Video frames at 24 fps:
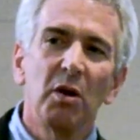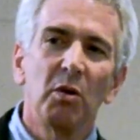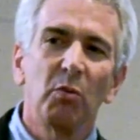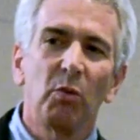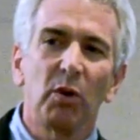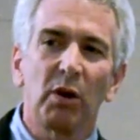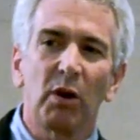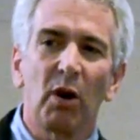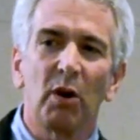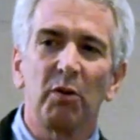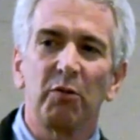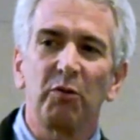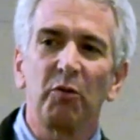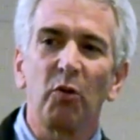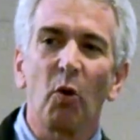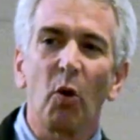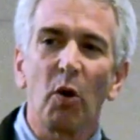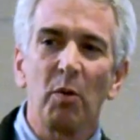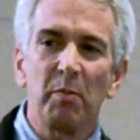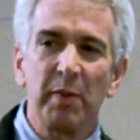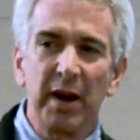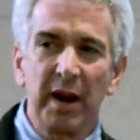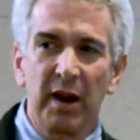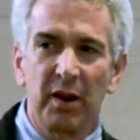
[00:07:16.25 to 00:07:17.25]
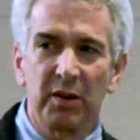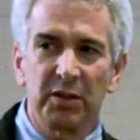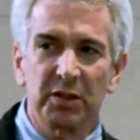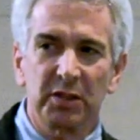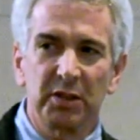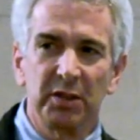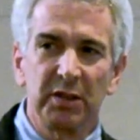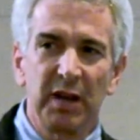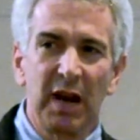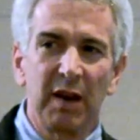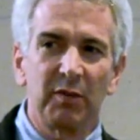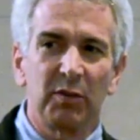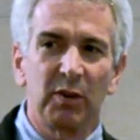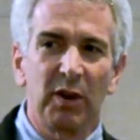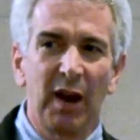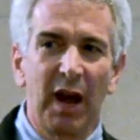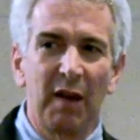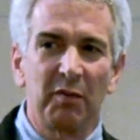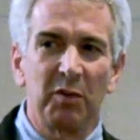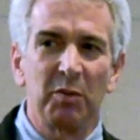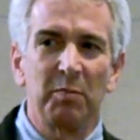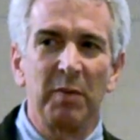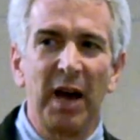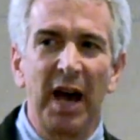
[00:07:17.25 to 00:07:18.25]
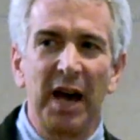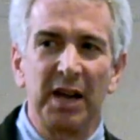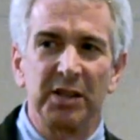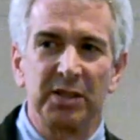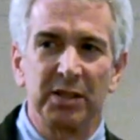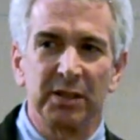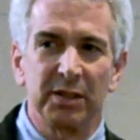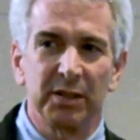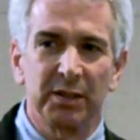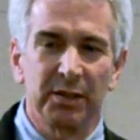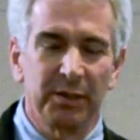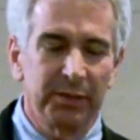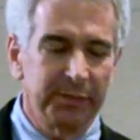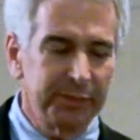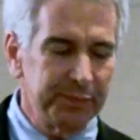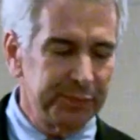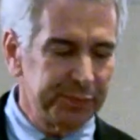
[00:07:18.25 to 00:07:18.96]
what our forebears could ever have imagined.